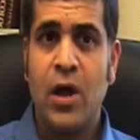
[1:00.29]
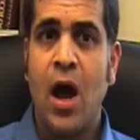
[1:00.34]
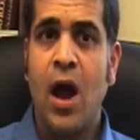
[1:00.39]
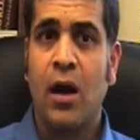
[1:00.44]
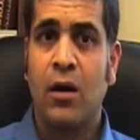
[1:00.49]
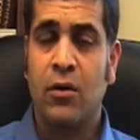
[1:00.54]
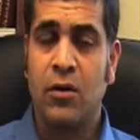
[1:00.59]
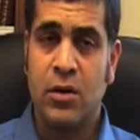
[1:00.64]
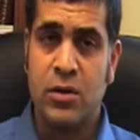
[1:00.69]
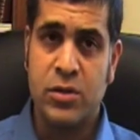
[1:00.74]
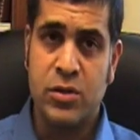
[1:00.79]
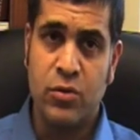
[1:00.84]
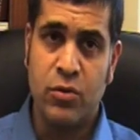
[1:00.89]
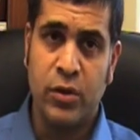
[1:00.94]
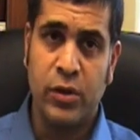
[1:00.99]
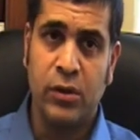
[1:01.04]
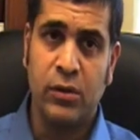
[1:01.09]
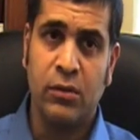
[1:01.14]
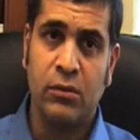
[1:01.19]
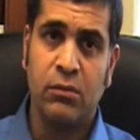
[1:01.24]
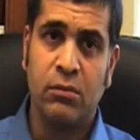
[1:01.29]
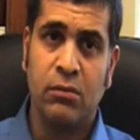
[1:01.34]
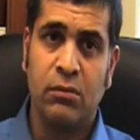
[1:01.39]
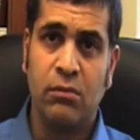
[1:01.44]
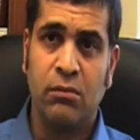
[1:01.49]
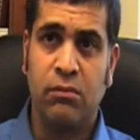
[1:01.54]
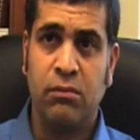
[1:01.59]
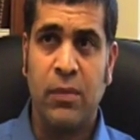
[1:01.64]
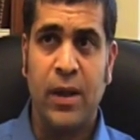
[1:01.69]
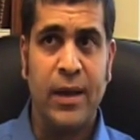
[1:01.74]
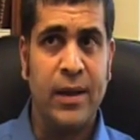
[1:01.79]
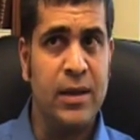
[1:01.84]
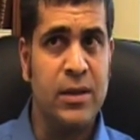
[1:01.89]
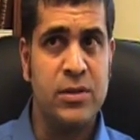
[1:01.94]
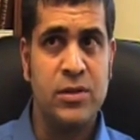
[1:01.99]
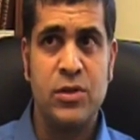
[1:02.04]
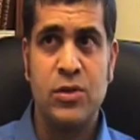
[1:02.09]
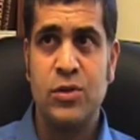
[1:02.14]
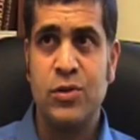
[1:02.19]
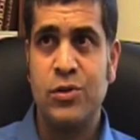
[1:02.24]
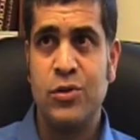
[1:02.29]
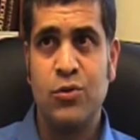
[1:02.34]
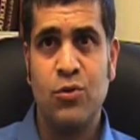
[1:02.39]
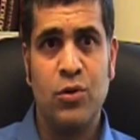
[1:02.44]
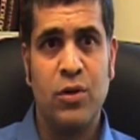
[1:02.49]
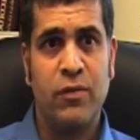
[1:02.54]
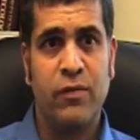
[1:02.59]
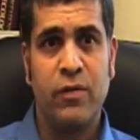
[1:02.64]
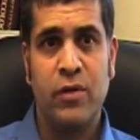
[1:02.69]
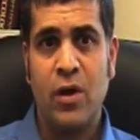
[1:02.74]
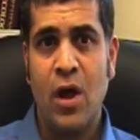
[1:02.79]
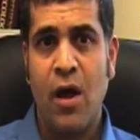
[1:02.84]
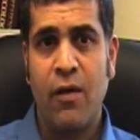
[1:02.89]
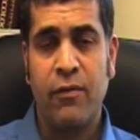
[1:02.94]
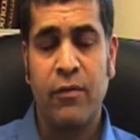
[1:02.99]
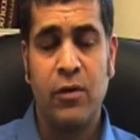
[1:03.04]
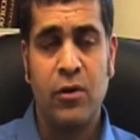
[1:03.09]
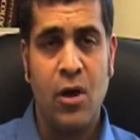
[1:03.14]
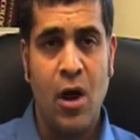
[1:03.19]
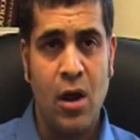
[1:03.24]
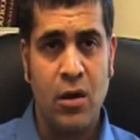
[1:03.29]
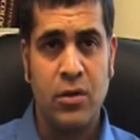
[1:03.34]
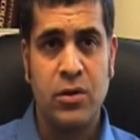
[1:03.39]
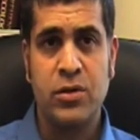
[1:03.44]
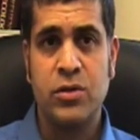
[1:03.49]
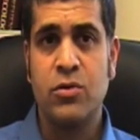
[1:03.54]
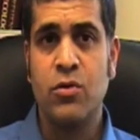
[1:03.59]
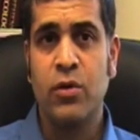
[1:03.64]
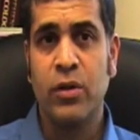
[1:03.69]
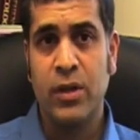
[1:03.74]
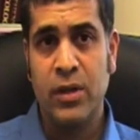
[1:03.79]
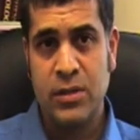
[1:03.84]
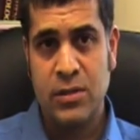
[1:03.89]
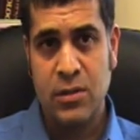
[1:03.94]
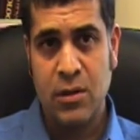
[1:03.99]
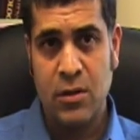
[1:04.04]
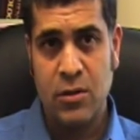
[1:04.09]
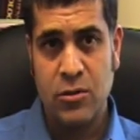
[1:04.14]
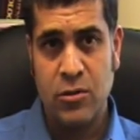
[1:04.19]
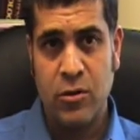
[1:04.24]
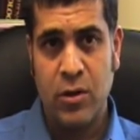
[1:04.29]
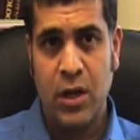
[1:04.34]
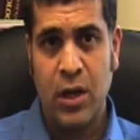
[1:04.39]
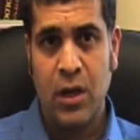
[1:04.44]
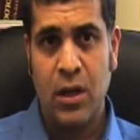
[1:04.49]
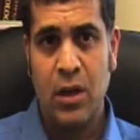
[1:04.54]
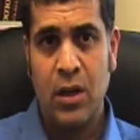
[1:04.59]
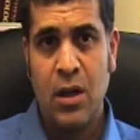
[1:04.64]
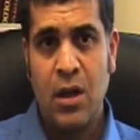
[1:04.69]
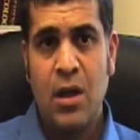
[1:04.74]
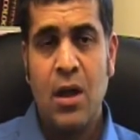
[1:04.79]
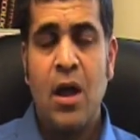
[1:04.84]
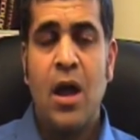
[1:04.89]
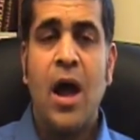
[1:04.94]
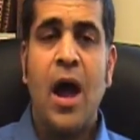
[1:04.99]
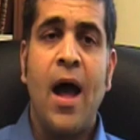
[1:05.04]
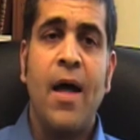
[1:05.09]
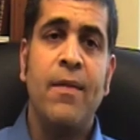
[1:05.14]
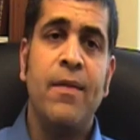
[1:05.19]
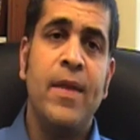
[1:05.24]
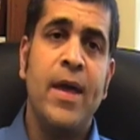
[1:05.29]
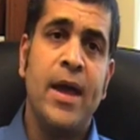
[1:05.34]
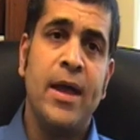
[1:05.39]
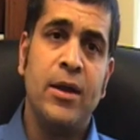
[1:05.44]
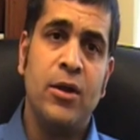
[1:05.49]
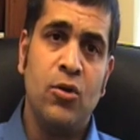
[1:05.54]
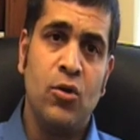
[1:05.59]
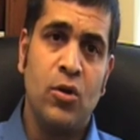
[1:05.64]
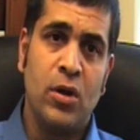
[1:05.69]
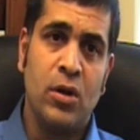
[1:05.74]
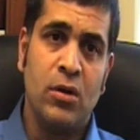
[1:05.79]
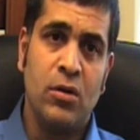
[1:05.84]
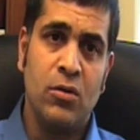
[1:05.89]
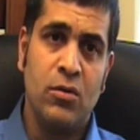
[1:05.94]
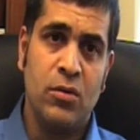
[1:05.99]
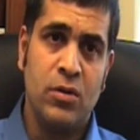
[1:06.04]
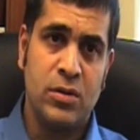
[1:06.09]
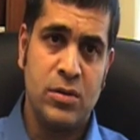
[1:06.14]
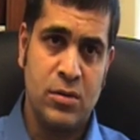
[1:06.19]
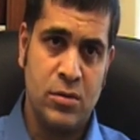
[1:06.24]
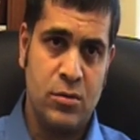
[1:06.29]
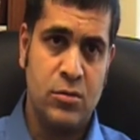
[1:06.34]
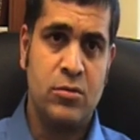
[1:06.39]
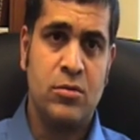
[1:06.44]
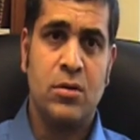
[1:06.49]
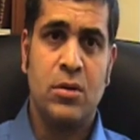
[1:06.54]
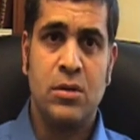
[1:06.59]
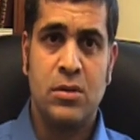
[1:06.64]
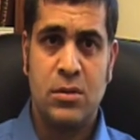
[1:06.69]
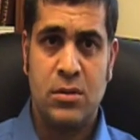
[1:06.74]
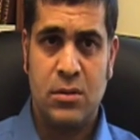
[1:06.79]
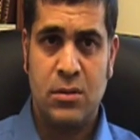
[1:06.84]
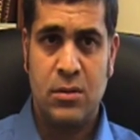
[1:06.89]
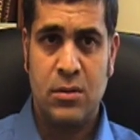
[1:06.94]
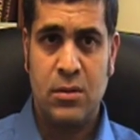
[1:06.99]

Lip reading: doctors doing, at least two different doctors doing the surgery, and then you can do the surgeries.